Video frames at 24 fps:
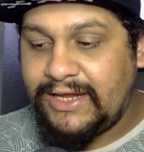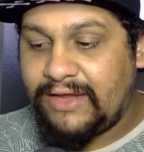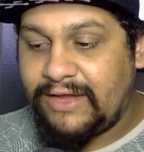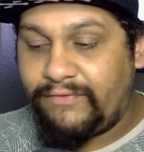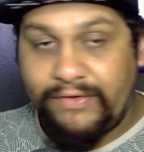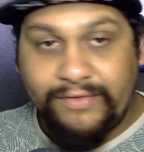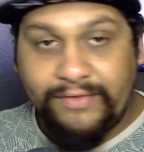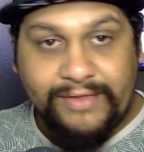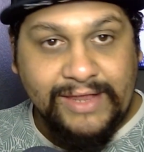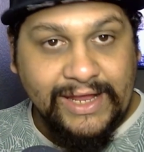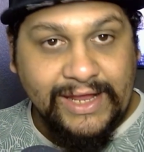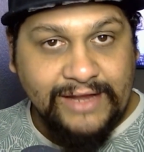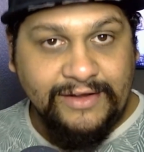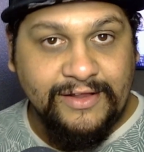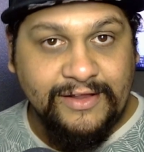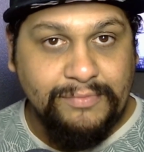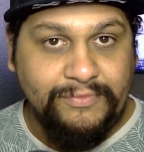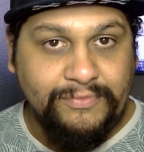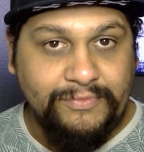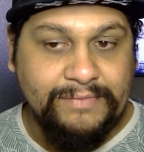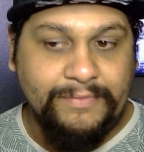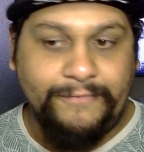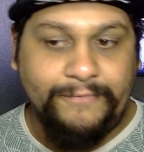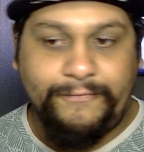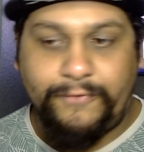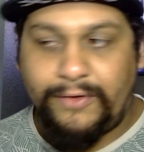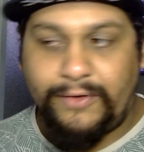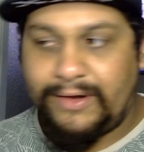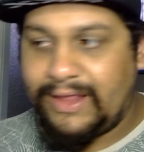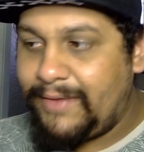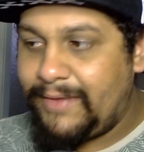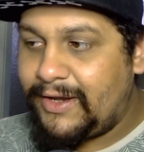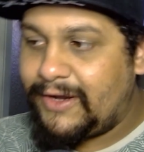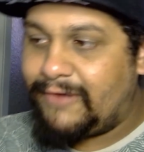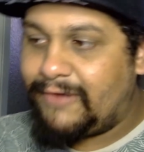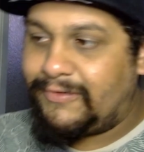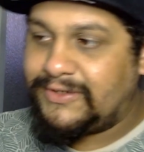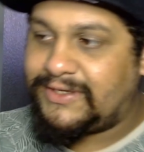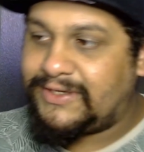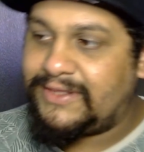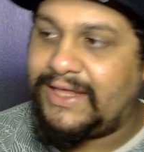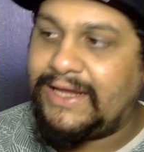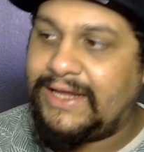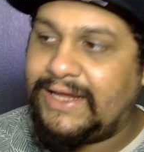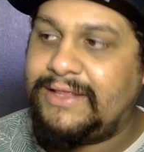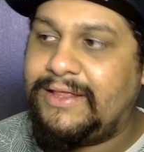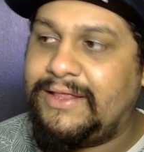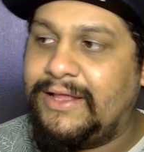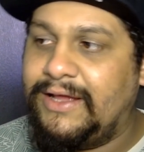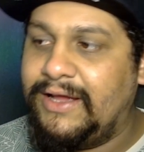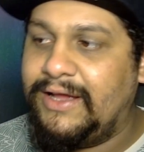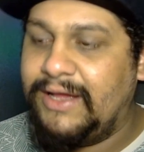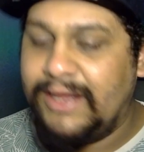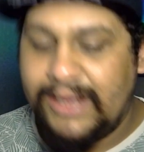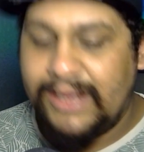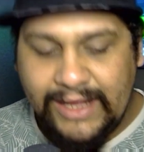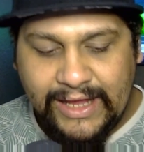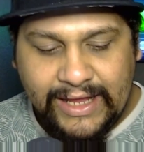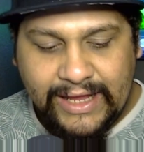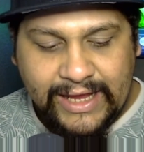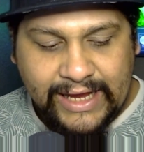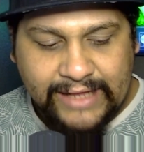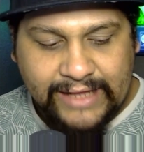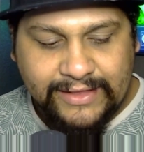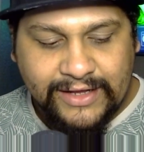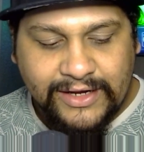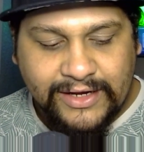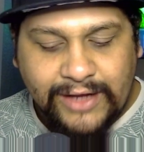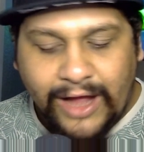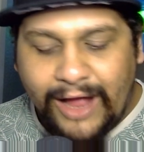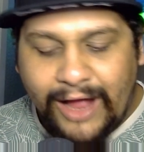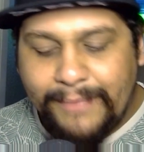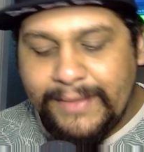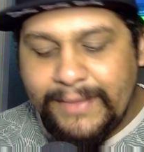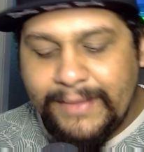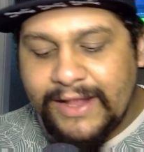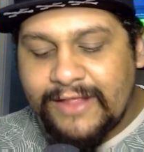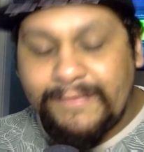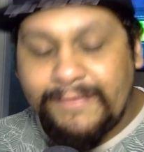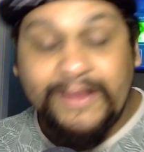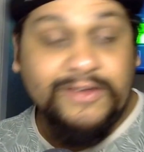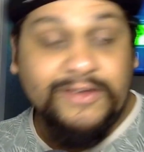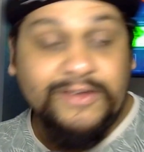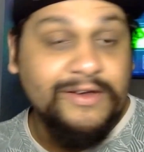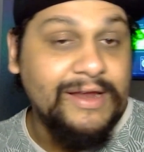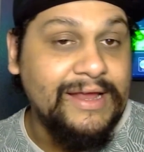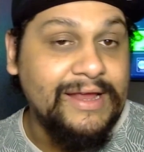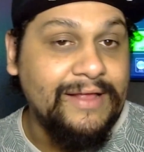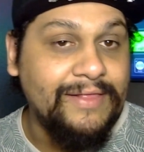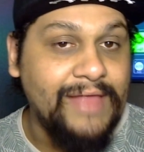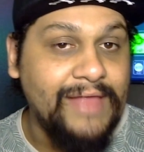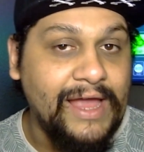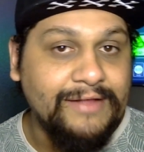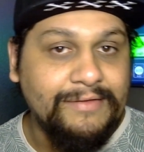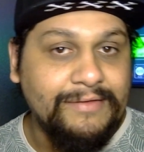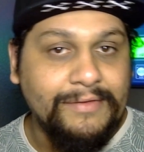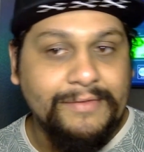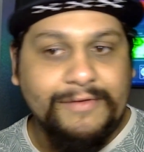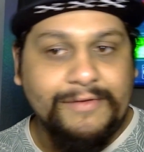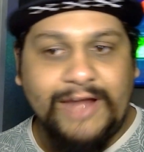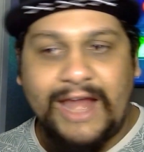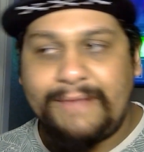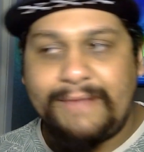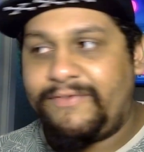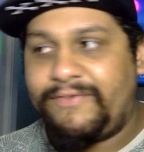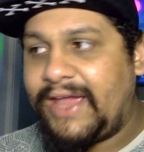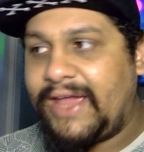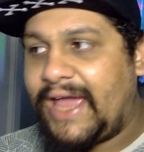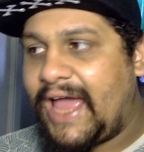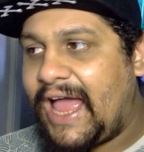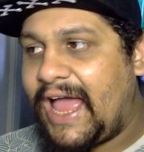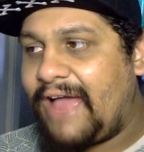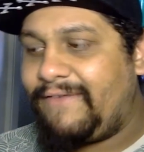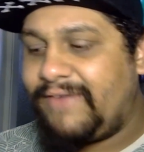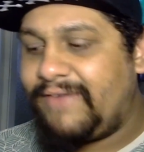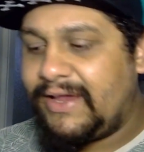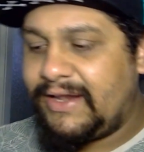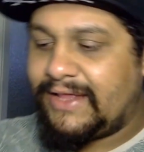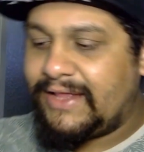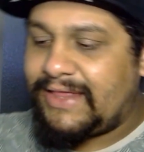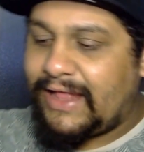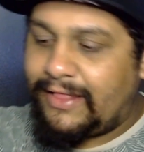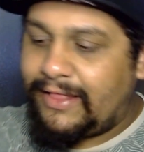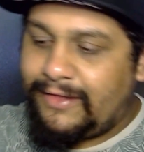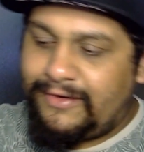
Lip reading: If you've seen this movie before, let me know what you think in the comments. Make sure you hit like and subscribe if you haven't. Hit that little